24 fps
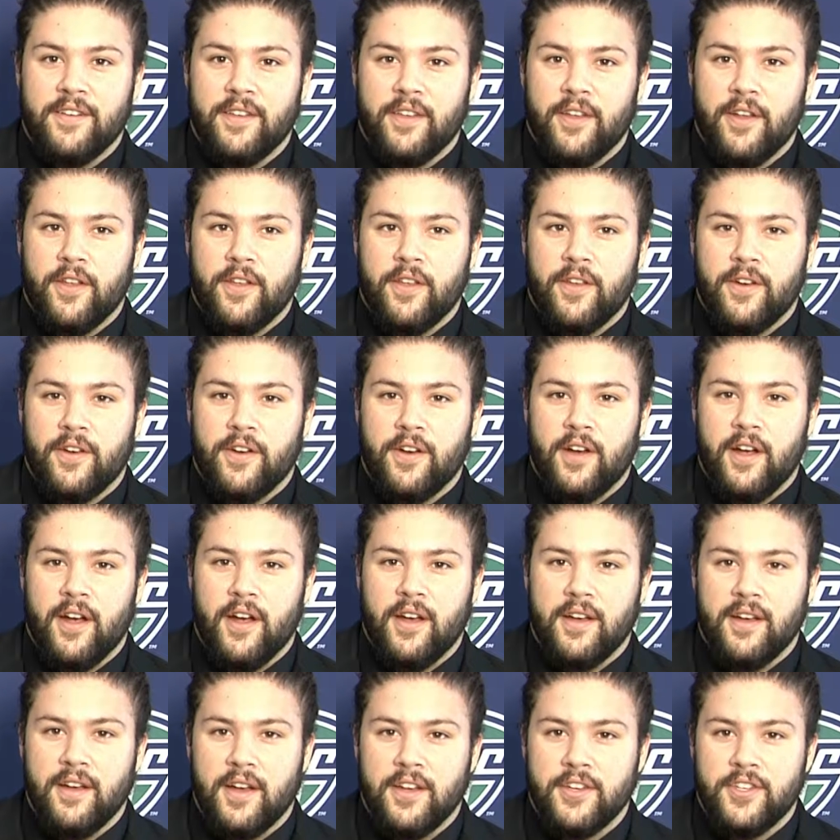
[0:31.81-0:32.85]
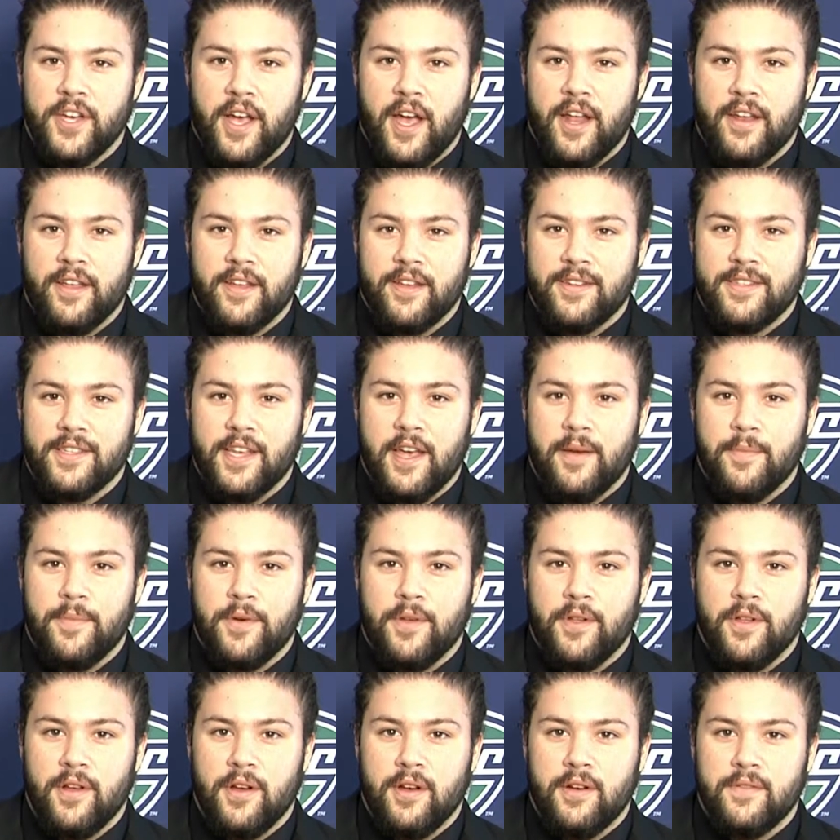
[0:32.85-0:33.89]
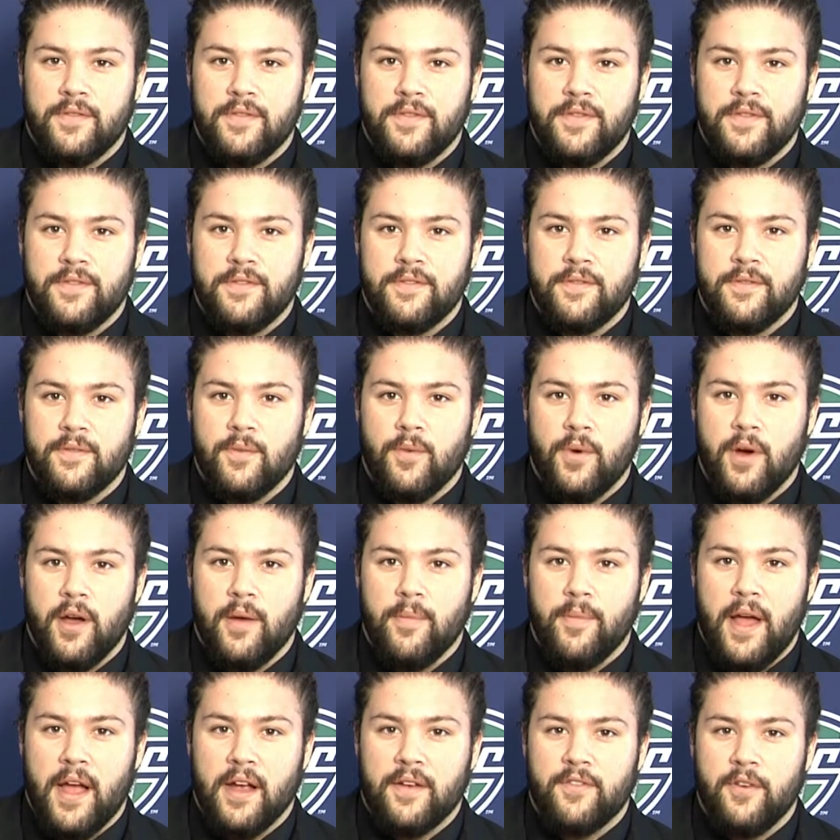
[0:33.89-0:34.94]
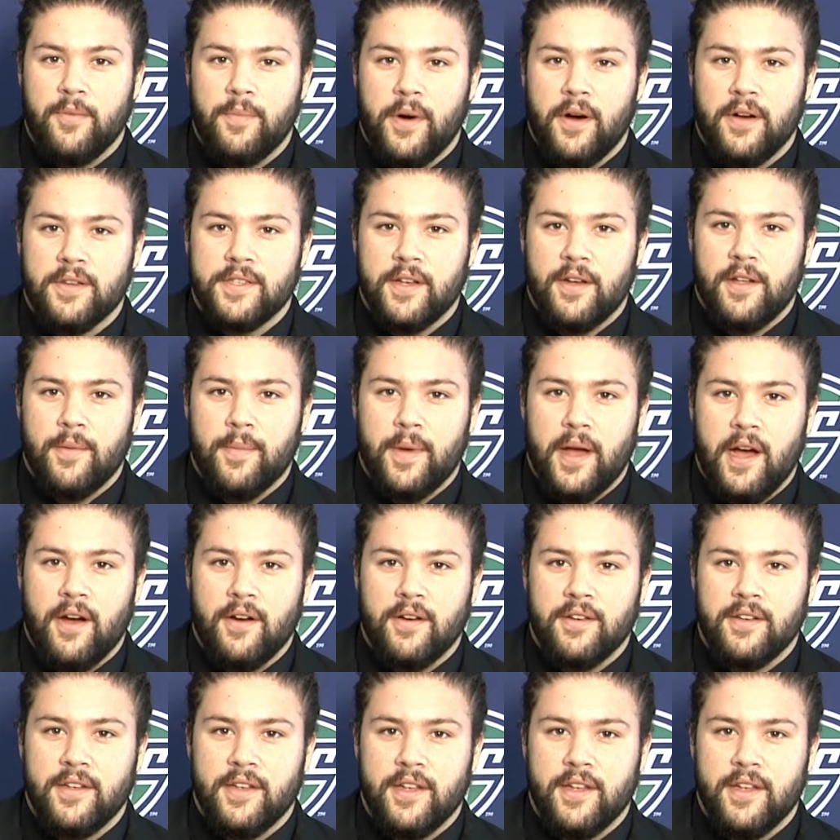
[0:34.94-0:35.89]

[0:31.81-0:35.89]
You know, you're a shining example of what MAC football is all about,